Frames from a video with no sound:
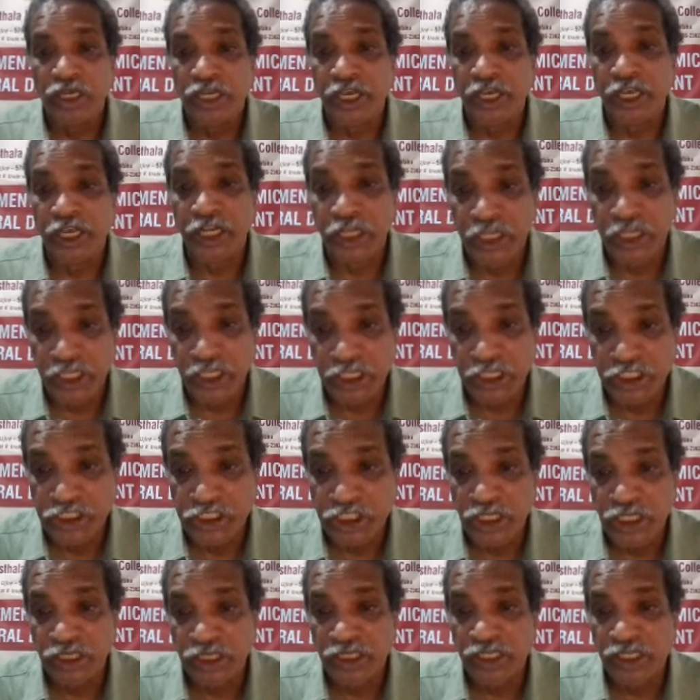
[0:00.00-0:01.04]
a
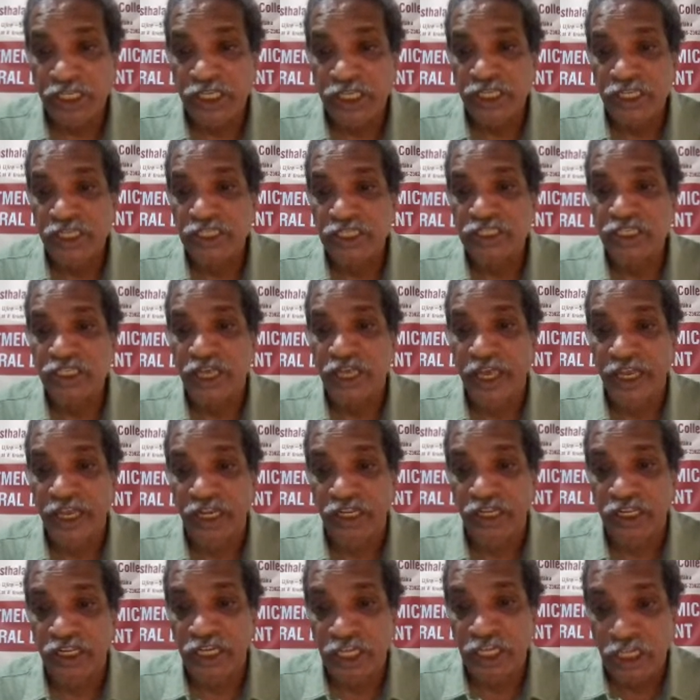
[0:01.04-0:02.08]
nation is
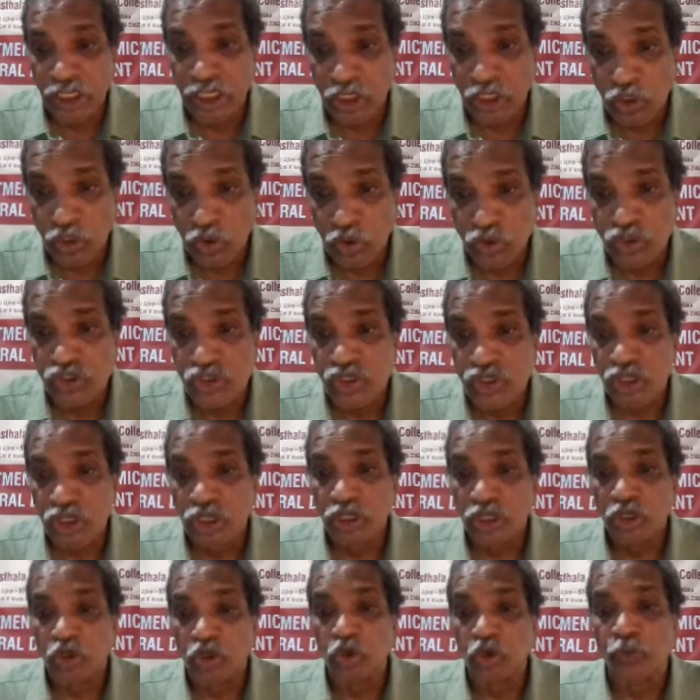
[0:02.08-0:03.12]
induced
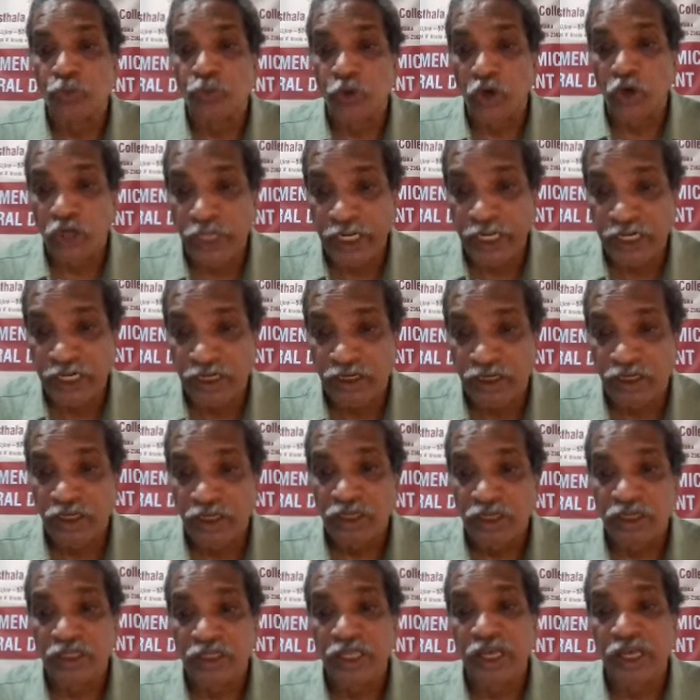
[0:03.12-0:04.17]
to protect
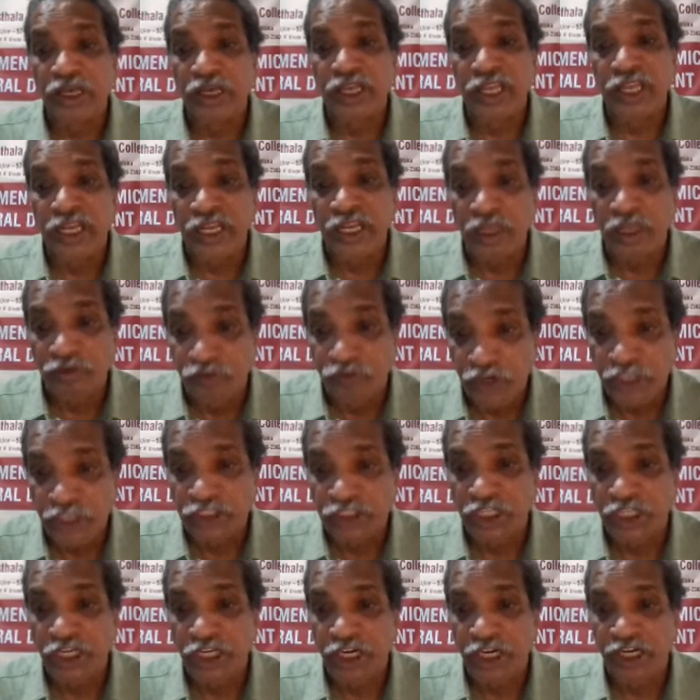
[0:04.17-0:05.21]
the
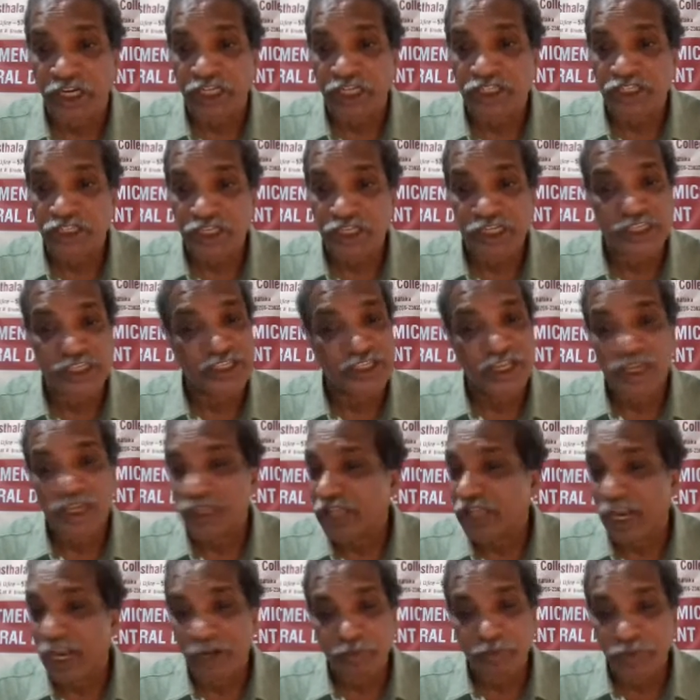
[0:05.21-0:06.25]
inefficient industries.
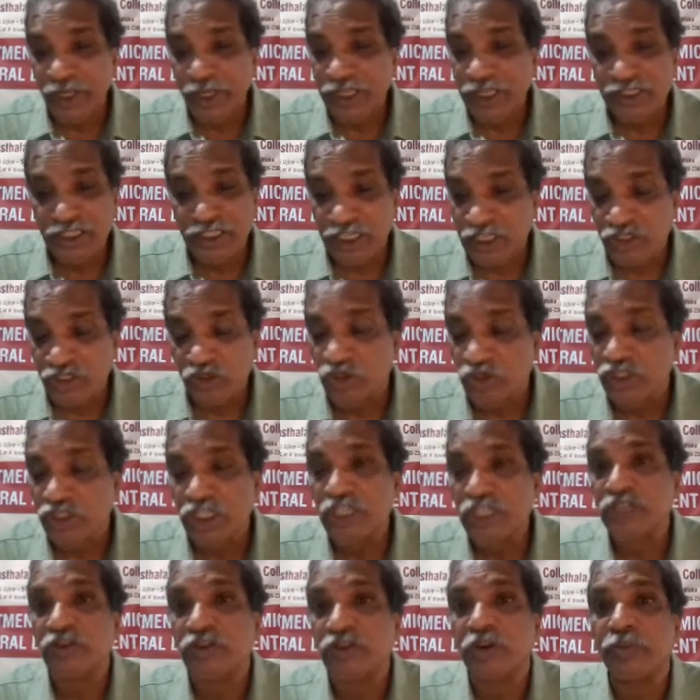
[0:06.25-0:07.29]
That means
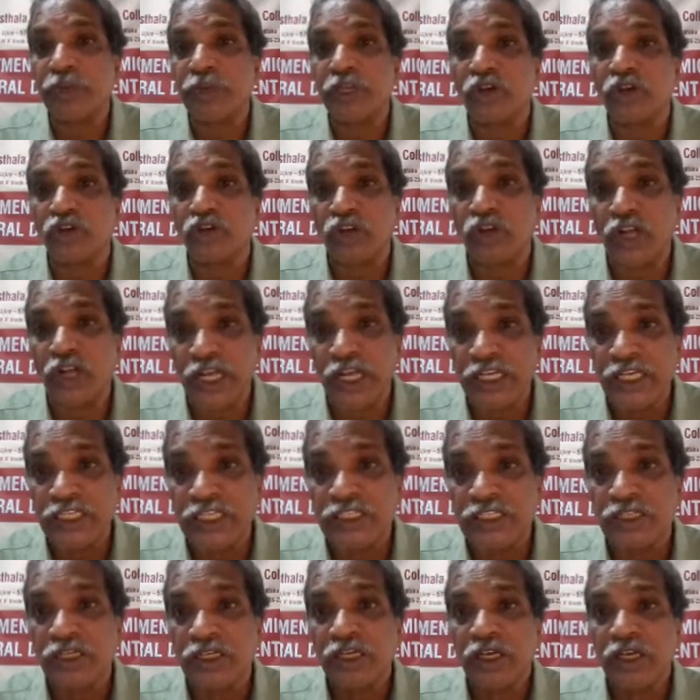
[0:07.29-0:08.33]
resources will be
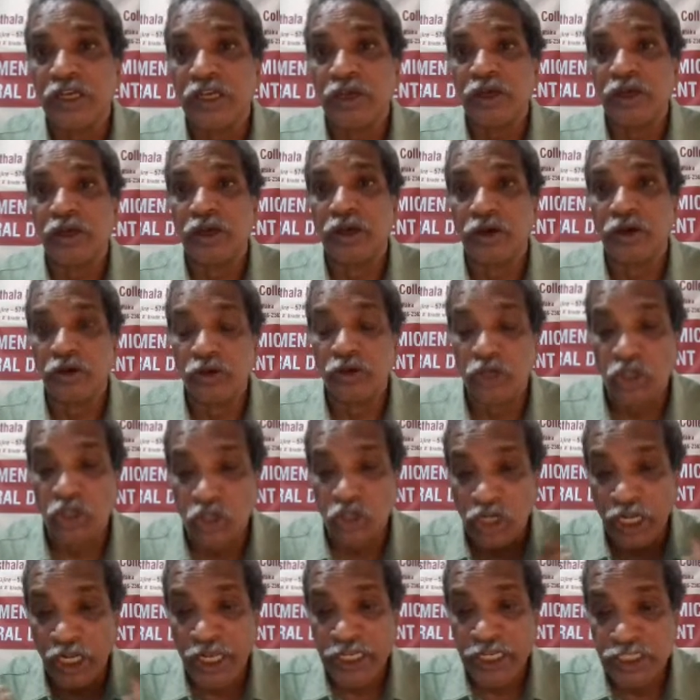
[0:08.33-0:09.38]

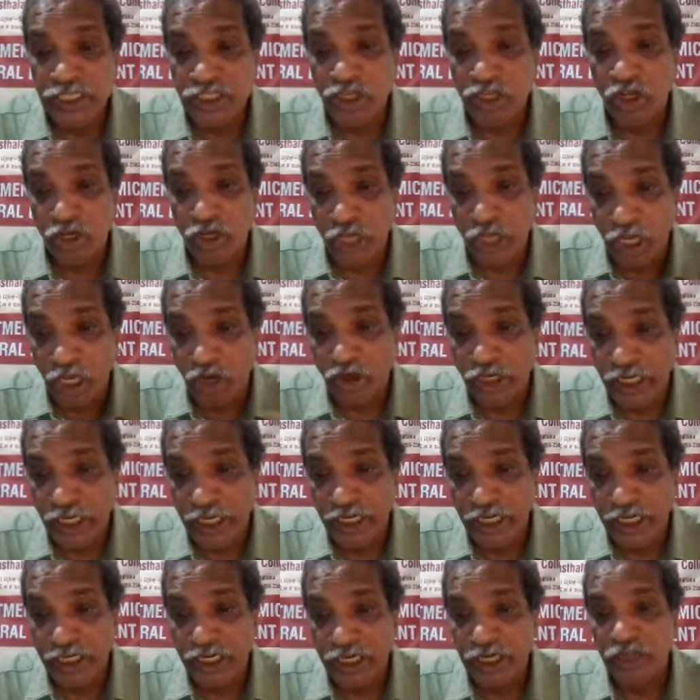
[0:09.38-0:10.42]
utilized or
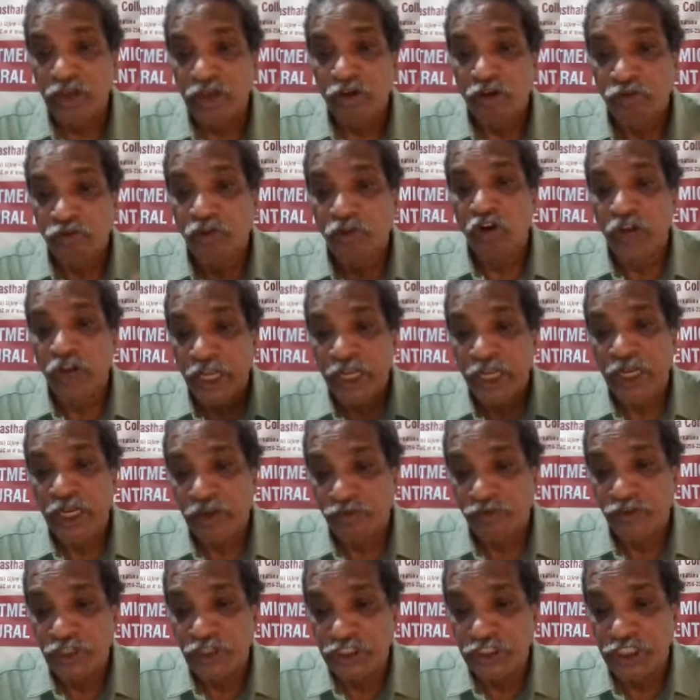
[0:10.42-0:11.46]
allocated for
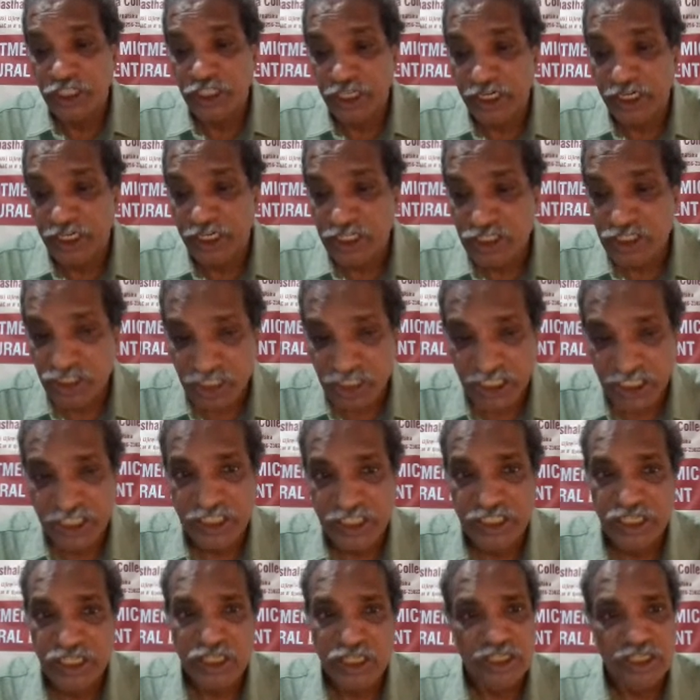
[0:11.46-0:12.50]
inefficient
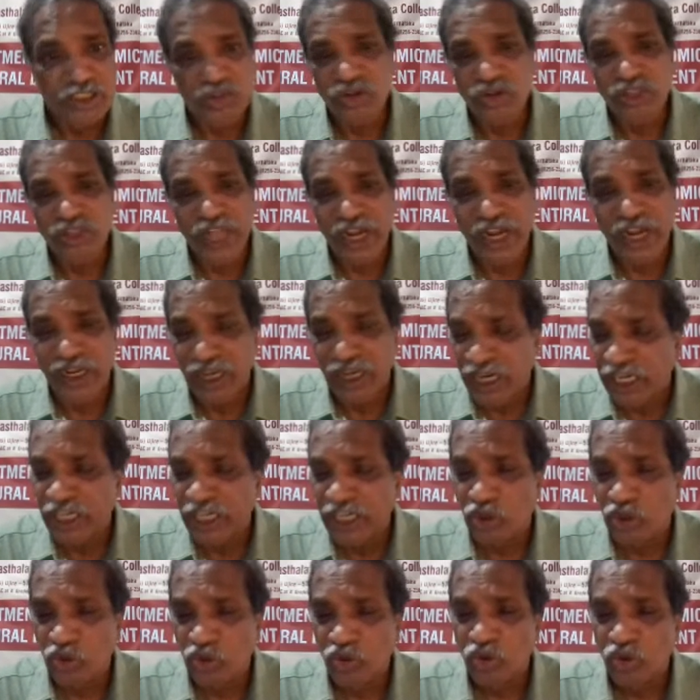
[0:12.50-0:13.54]
industries, so that
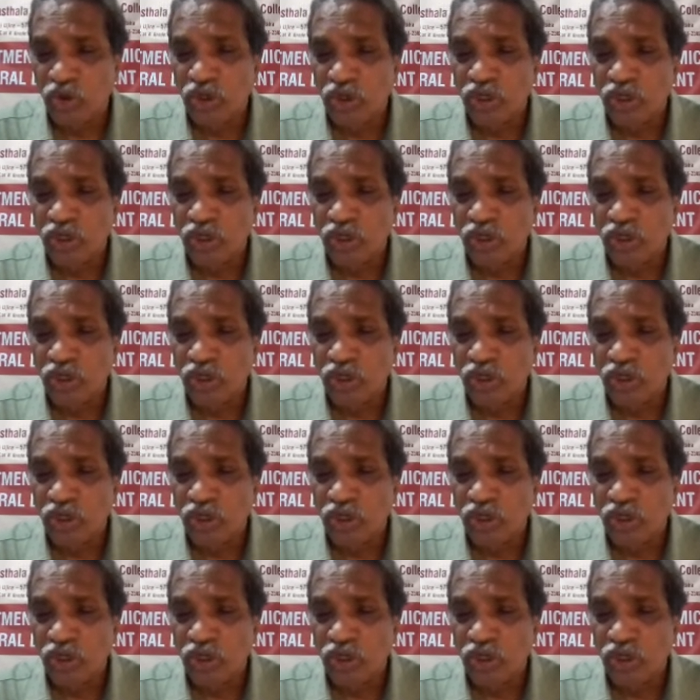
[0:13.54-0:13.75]
lead to